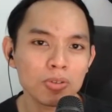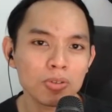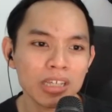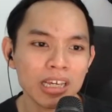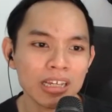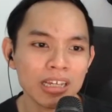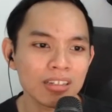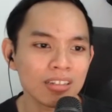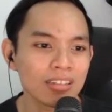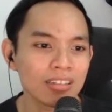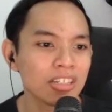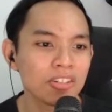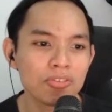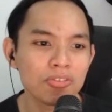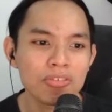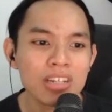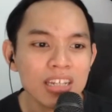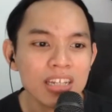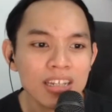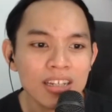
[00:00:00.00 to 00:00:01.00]
to get a
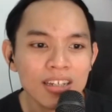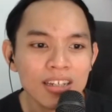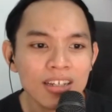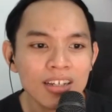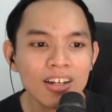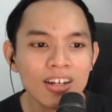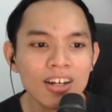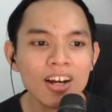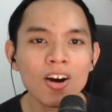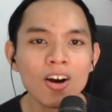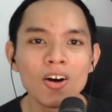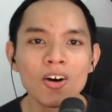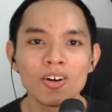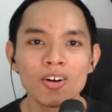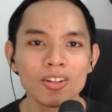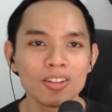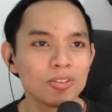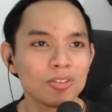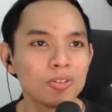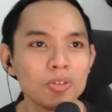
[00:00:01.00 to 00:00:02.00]
degree,
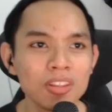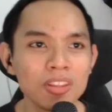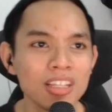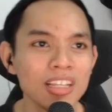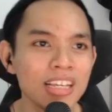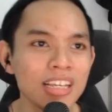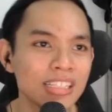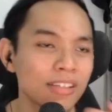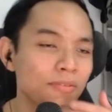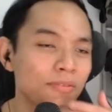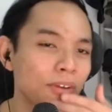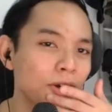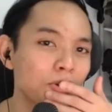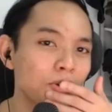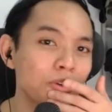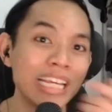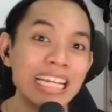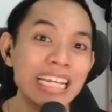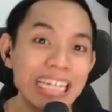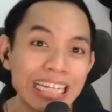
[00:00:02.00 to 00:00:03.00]
or do you think it's a very
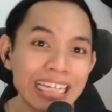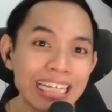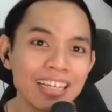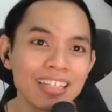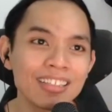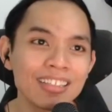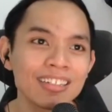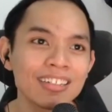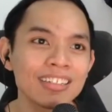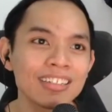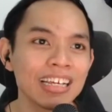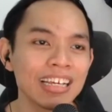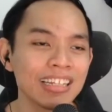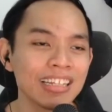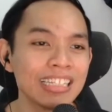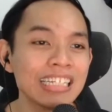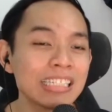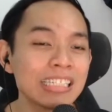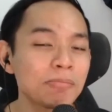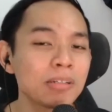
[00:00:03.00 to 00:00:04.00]
good indicator that
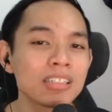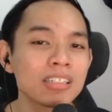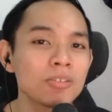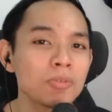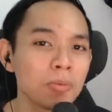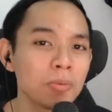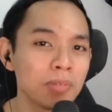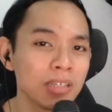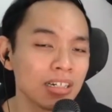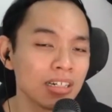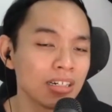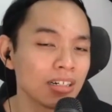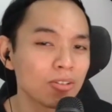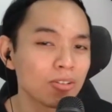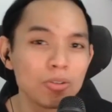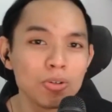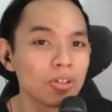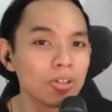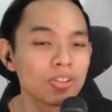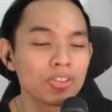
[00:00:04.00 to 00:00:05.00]
this person will be a
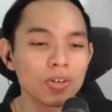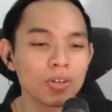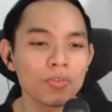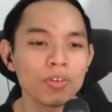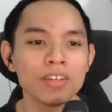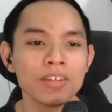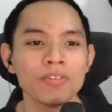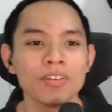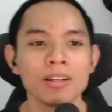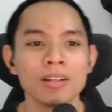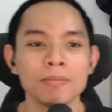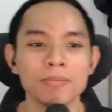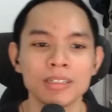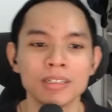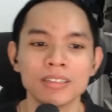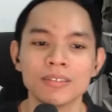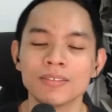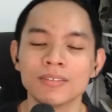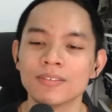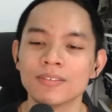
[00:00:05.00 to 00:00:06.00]
good software developer?